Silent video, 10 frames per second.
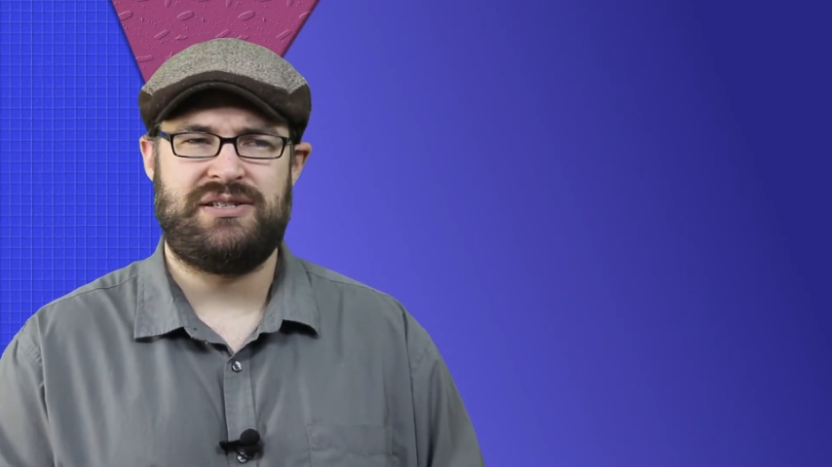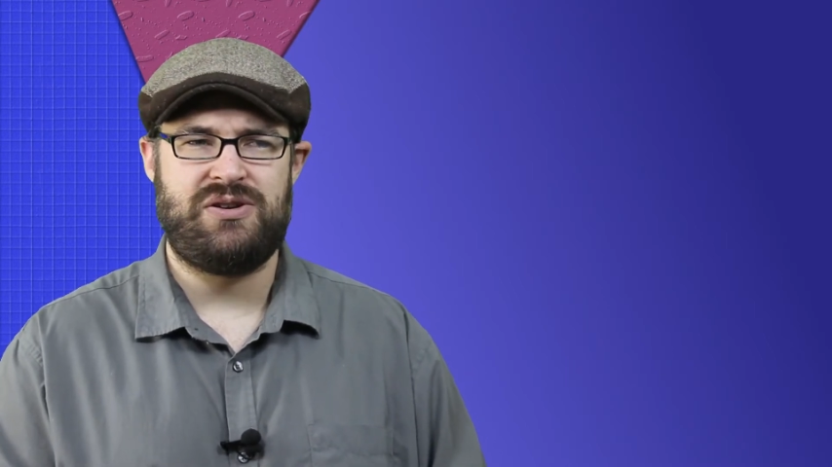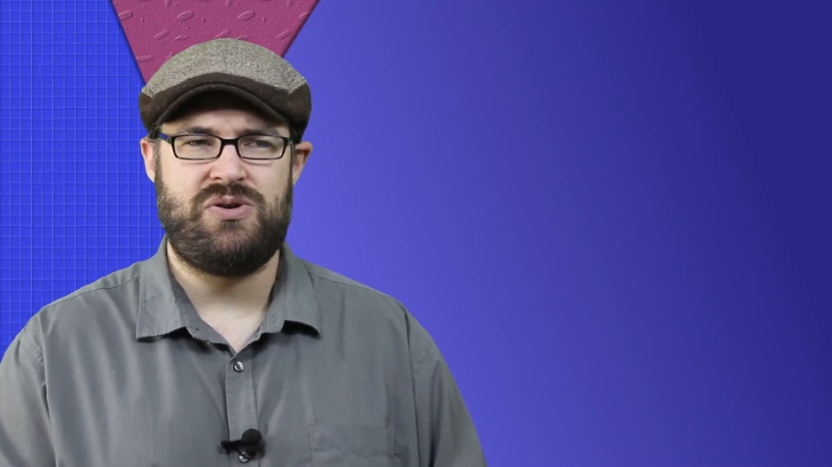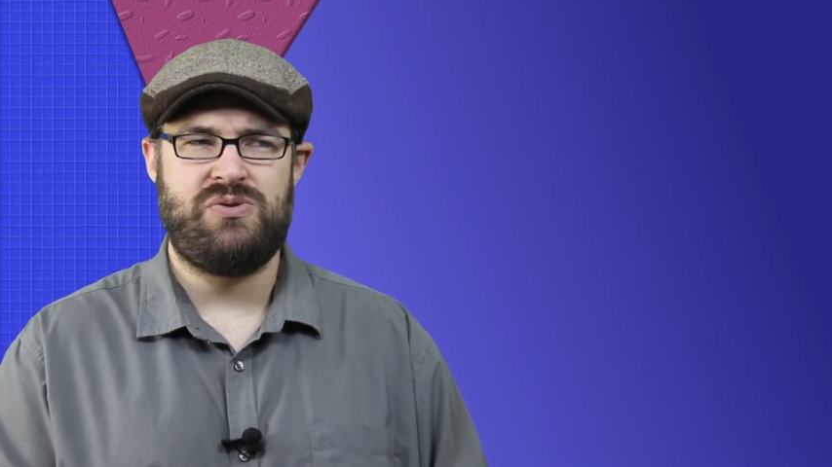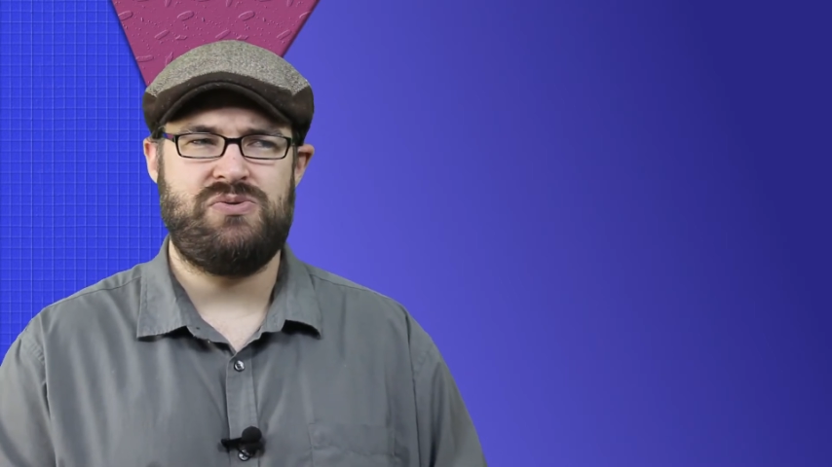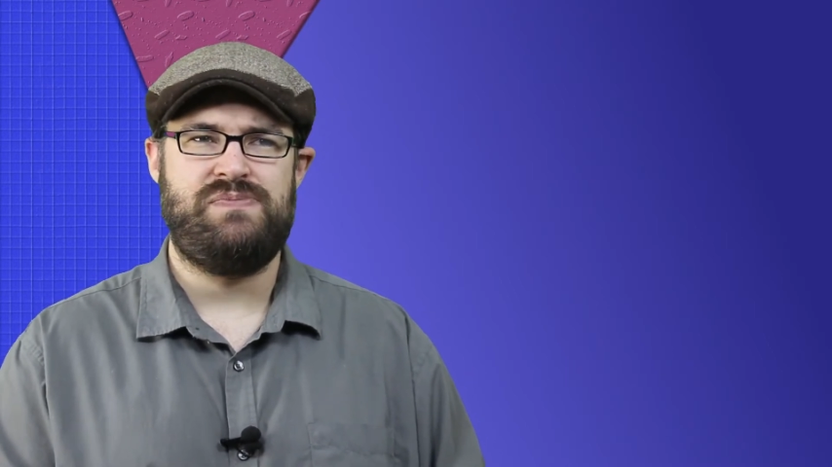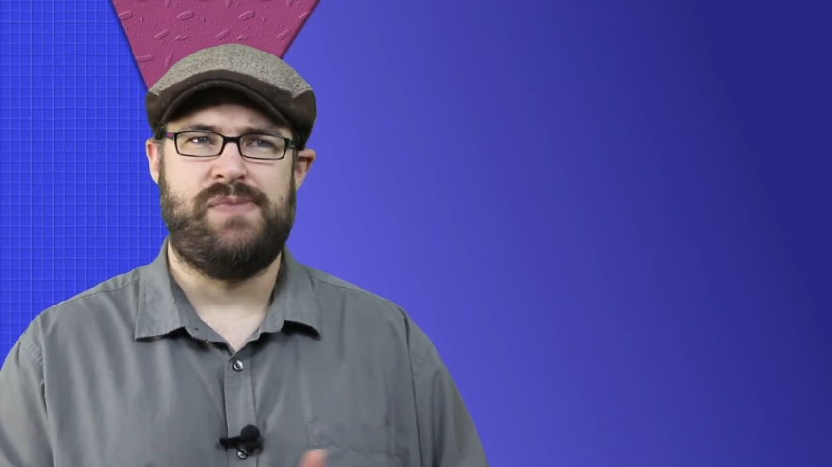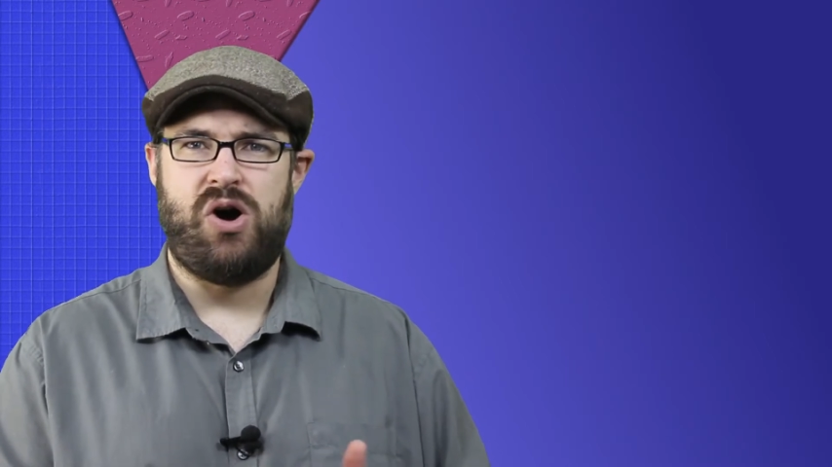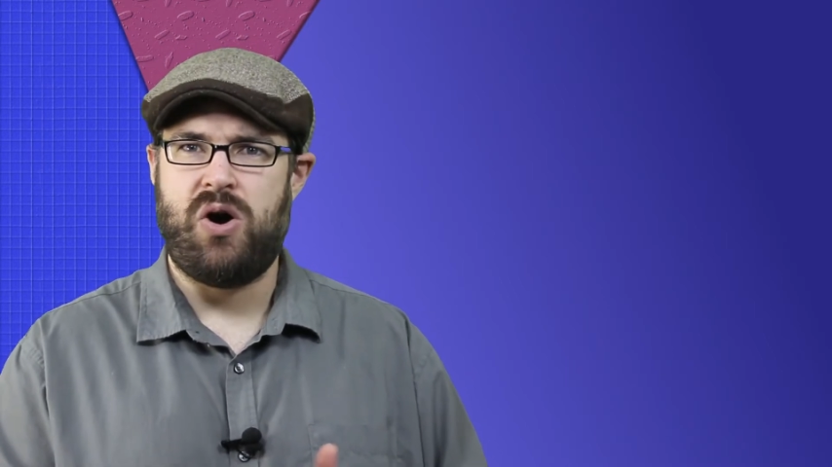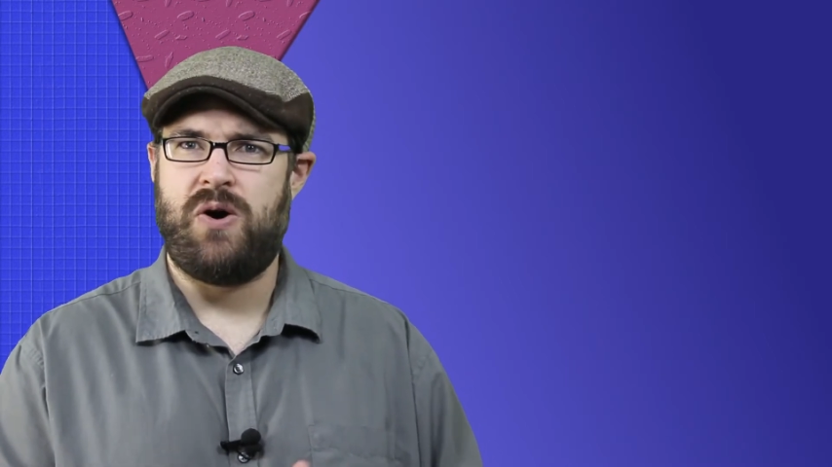So
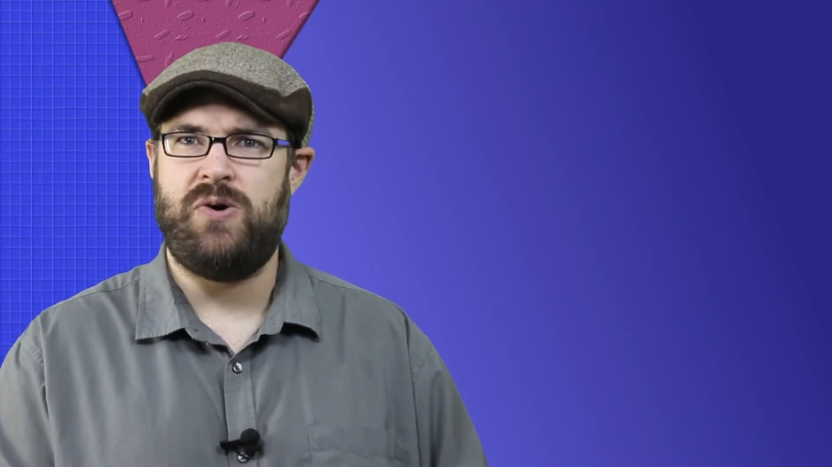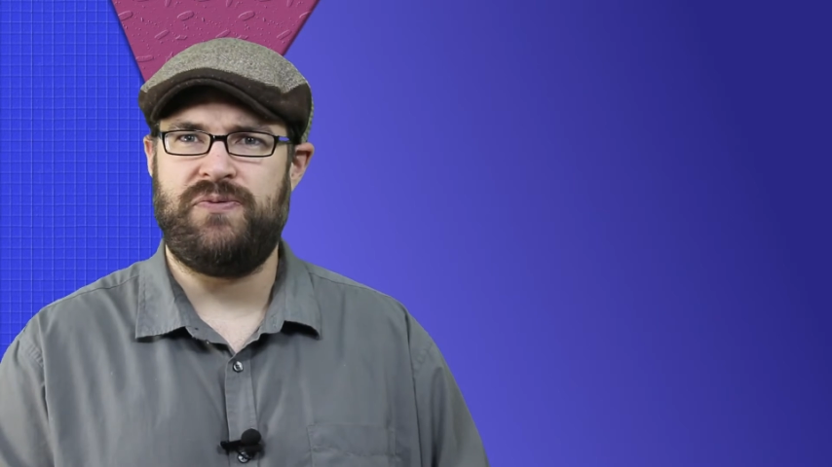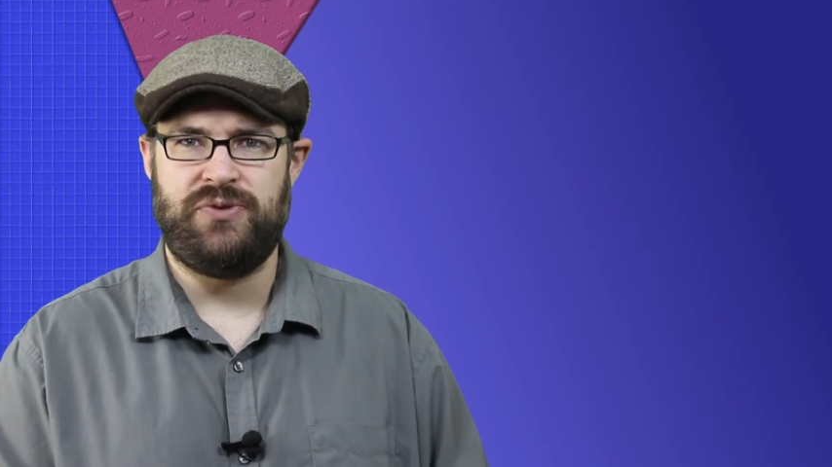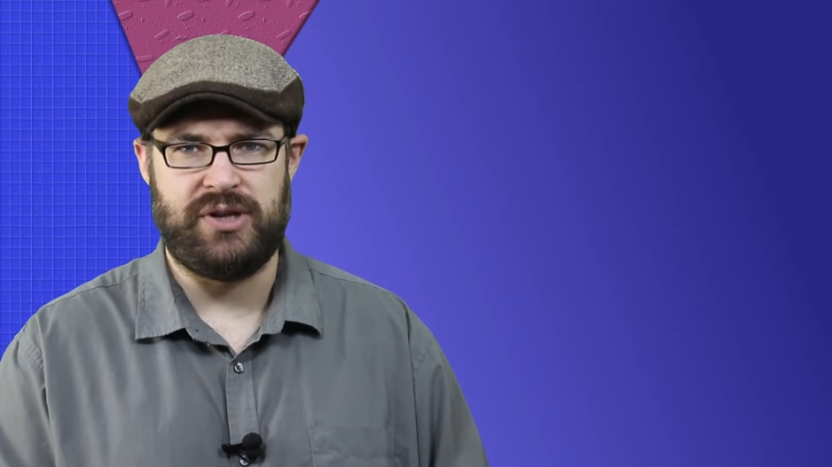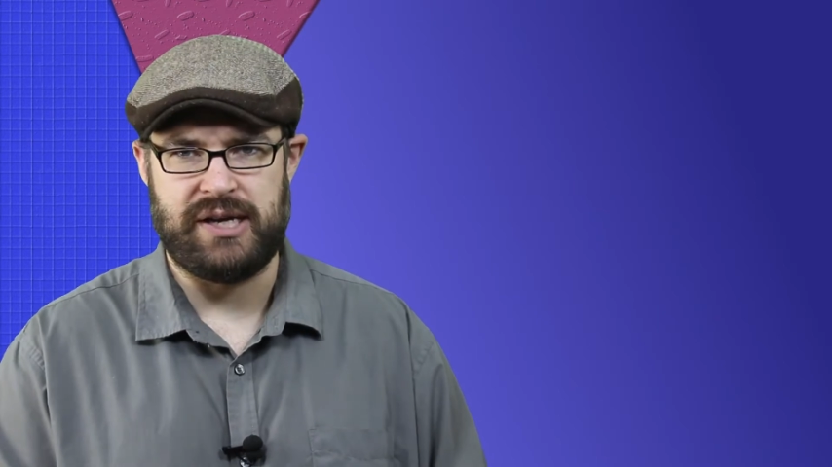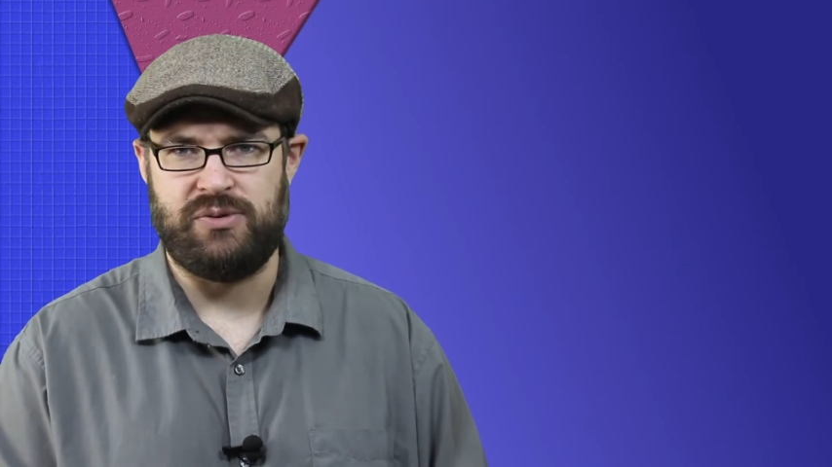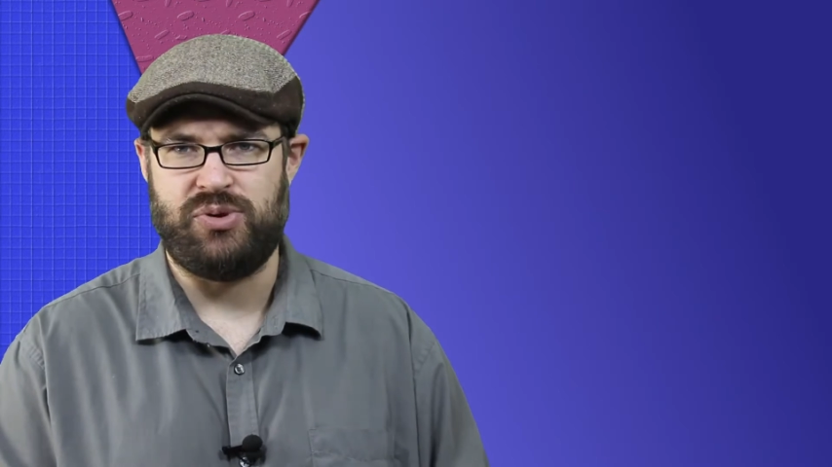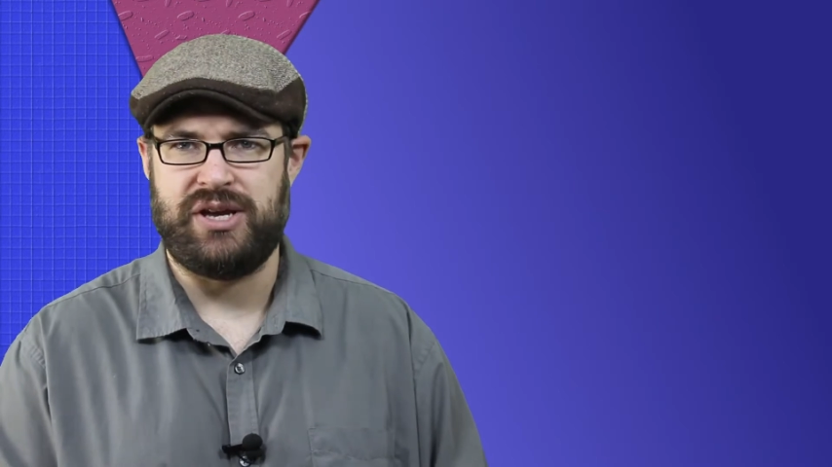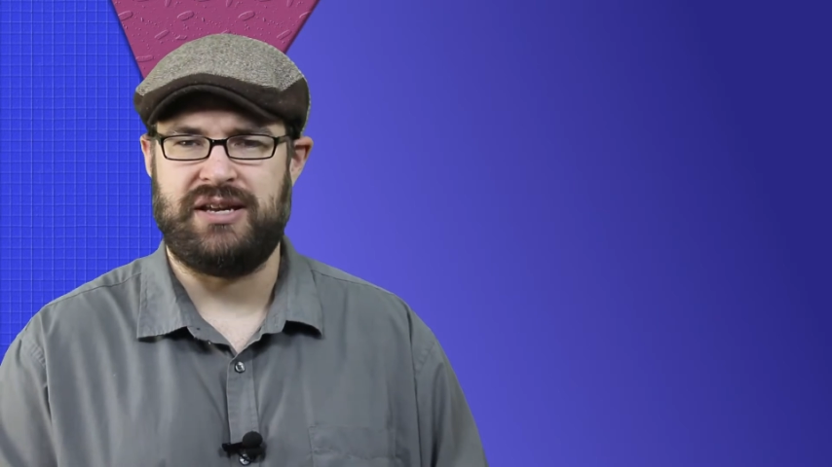hopefully we